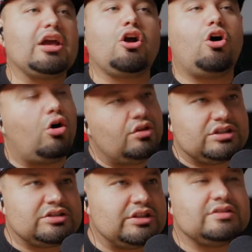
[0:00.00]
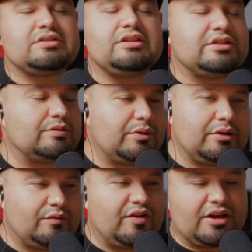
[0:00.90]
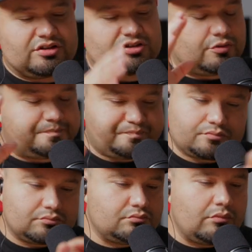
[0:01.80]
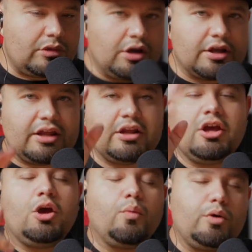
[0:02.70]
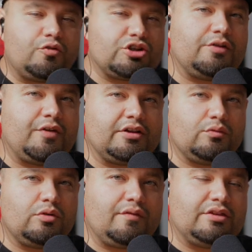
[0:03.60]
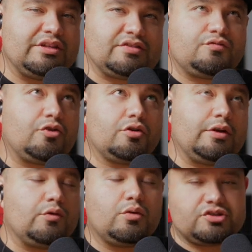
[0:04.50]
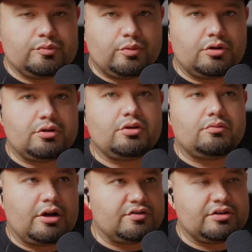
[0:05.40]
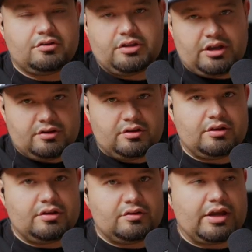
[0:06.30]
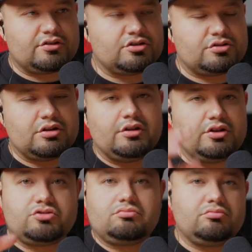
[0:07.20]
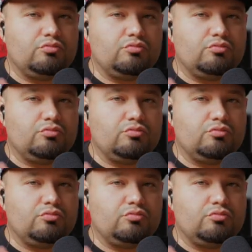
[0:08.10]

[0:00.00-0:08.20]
Like all these things need to be in a factor. So again we will try to find we'll have links for if you want to support the writers guild and the actors the